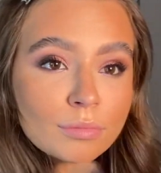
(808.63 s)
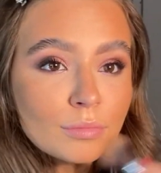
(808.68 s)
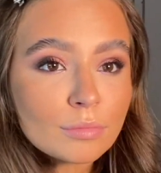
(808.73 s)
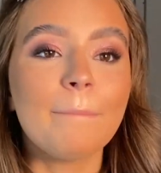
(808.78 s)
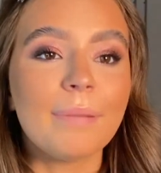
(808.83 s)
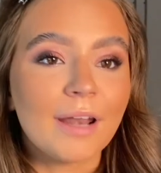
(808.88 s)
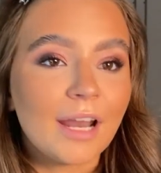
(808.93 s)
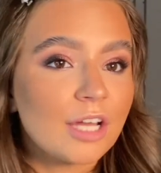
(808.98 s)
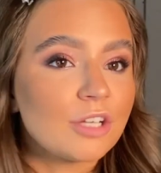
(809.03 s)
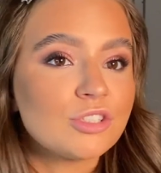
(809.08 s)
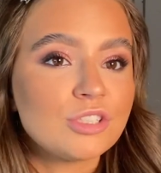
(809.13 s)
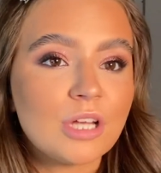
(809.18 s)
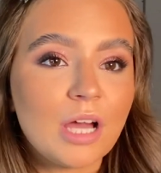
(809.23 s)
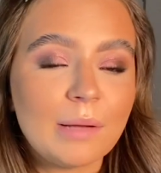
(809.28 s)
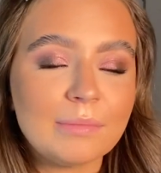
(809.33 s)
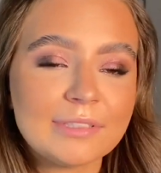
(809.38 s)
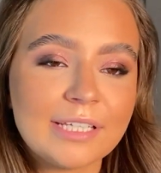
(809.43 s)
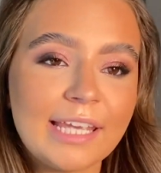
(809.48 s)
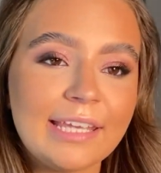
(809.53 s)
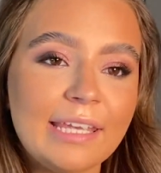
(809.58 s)
Blusher,
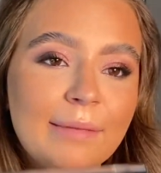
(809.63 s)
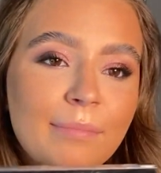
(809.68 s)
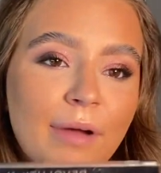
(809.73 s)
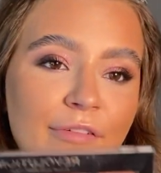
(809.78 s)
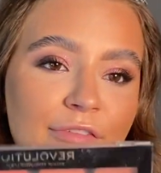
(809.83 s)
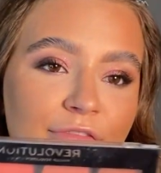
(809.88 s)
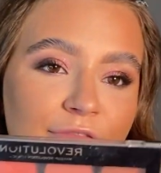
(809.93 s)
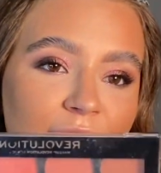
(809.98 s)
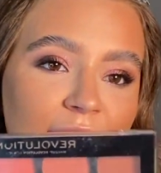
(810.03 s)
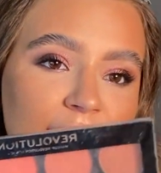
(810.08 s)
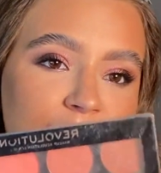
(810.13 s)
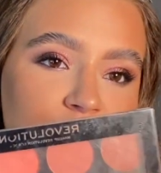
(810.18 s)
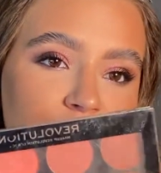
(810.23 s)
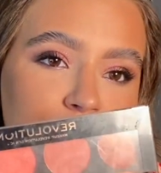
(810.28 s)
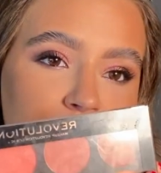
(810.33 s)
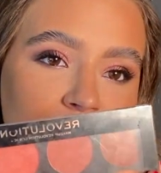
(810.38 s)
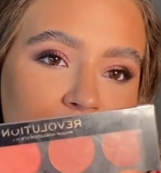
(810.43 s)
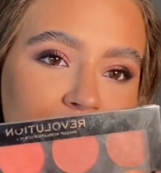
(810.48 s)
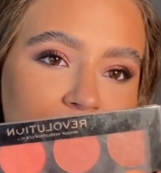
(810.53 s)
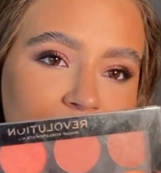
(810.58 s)
I'm taking my favourite
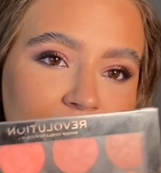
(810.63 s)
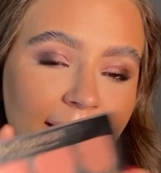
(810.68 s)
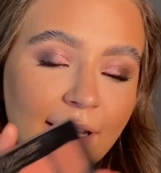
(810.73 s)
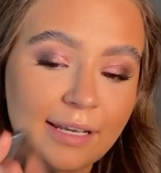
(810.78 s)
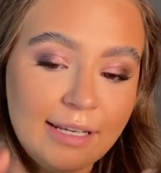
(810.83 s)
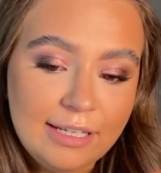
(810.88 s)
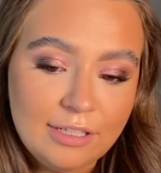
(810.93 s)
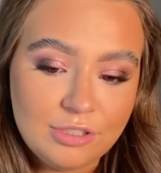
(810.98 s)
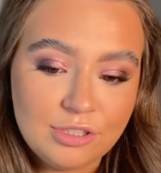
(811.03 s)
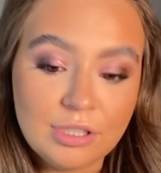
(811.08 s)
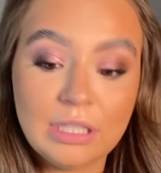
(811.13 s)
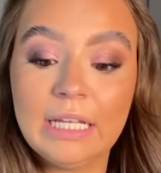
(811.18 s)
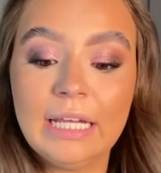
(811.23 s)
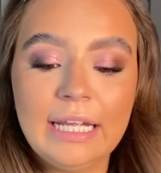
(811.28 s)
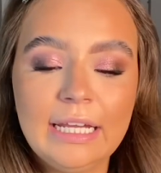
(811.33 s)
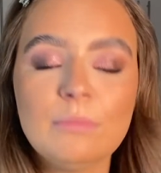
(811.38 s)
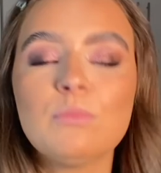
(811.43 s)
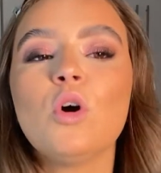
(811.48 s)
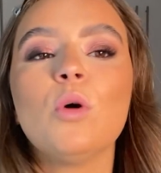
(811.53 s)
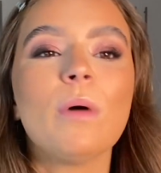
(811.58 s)
palette,
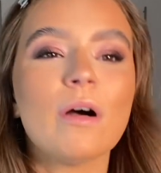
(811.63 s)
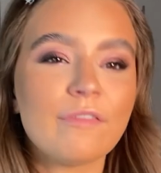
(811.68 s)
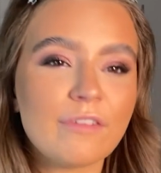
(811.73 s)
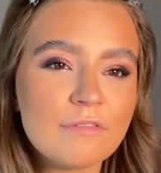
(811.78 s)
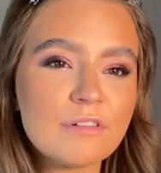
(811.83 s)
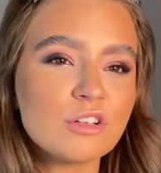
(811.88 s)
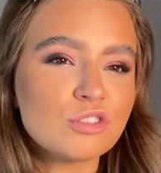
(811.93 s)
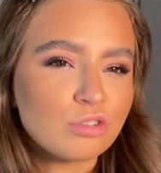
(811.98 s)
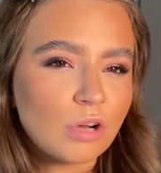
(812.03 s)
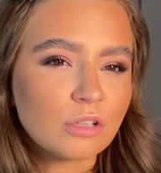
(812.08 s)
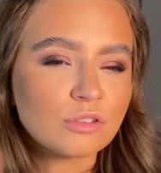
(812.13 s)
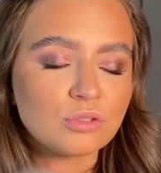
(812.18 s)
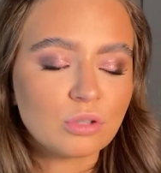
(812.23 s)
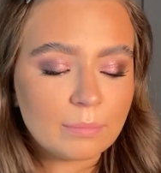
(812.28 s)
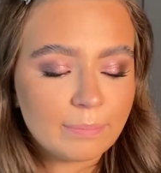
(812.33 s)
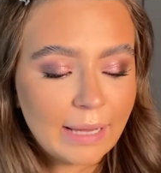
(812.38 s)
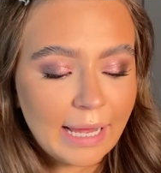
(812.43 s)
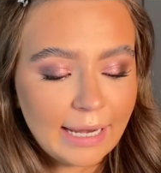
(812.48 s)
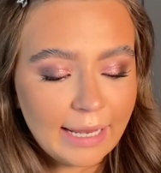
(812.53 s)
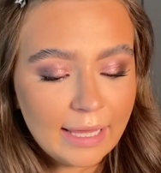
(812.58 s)
my favourite drugstore
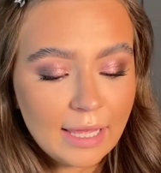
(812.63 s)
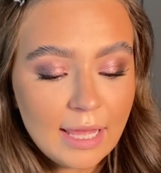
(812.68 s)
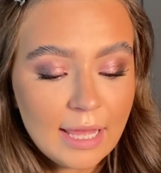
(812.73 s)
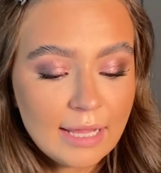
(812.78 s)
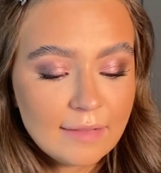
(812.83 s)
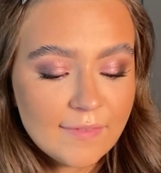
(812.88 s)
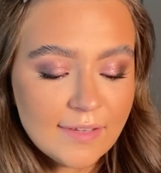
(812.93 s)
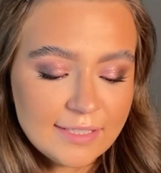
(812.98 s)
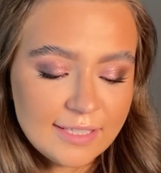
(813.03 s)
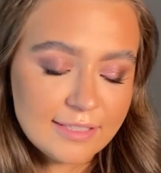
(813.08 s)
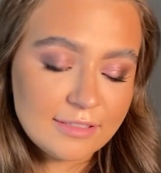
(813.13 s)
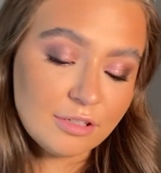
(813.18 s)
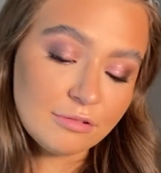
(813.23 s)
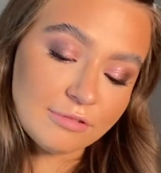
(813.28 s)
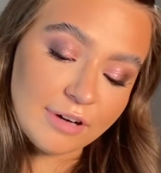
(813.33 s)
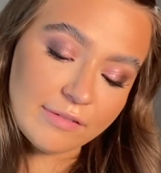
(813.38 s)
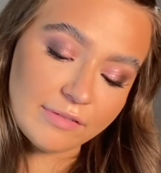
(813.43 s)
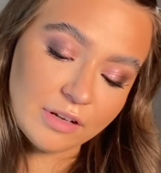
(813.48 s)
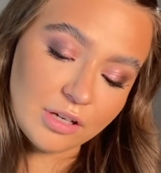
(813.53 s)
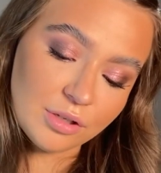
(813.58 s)
palette. This is the
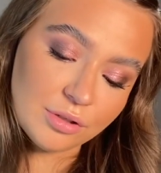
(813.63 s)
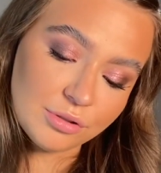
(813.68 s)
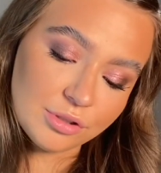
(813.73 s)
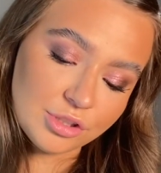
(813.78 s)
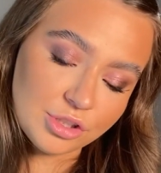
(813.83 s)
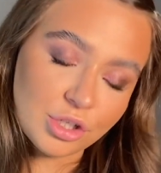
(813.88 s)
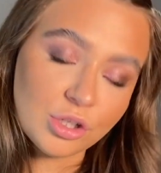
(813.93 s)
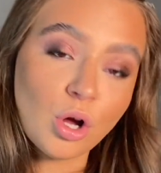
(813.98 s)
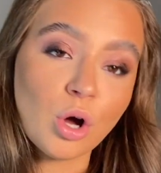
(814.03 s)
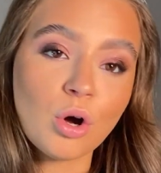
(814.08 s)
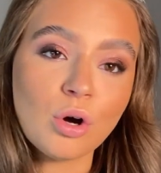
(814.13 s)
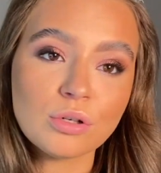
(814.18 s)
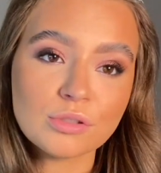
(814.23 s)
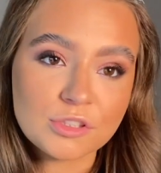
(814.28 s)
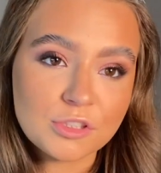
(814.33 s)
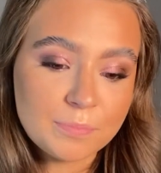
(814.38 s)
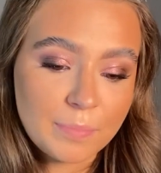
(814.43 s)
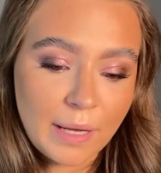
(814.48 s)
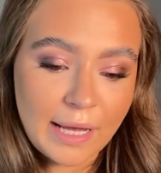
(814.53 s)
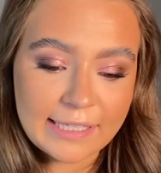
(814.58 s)
Revolution Hot
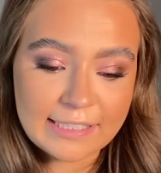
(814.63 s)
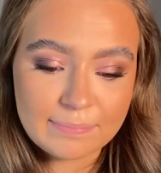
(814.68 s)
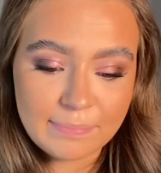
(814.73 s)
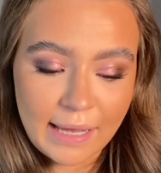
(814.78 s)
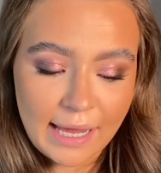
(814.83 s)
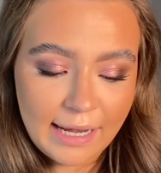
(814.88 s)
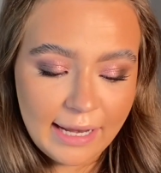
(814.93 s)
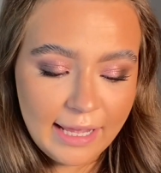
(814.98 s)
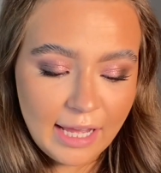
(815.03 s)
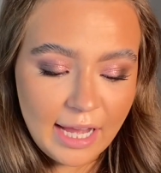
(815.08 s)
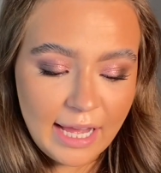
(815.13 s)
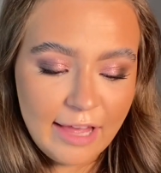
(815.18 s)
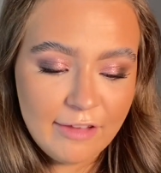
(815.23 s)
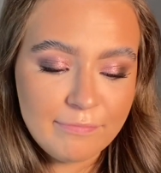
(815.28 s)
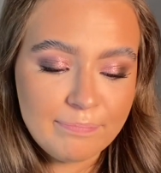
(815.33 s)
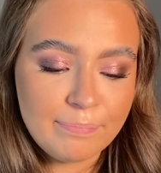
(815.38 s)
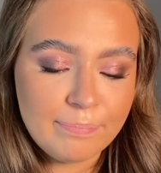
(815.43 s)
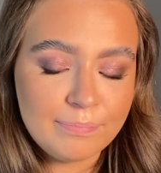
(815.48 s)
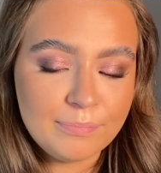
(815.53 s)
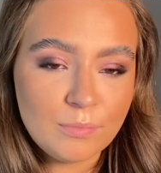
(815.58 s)
Spice palette. I
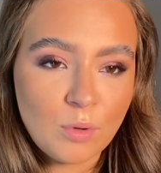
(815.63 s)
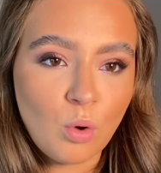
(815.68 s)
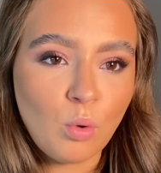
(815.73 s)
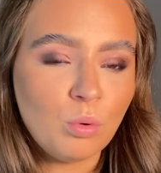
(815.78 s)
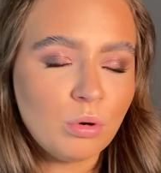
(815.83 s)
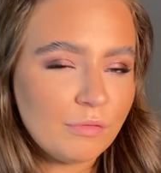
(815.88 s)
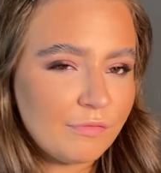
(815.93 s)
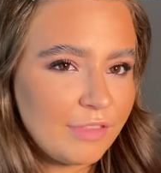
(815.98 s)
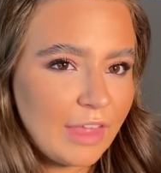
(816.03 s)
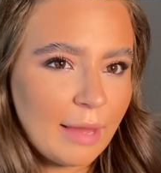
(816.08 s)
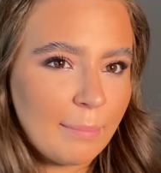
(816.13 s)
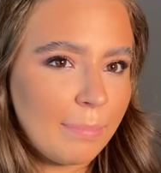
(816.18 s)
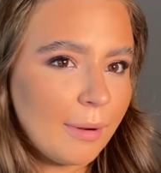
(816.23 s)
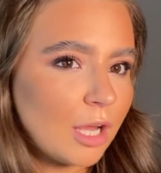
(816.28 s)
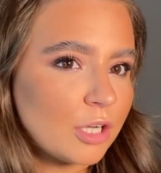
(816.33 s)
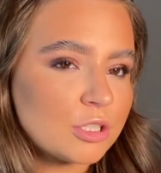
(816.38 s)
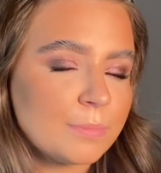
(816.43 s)
have all of their blush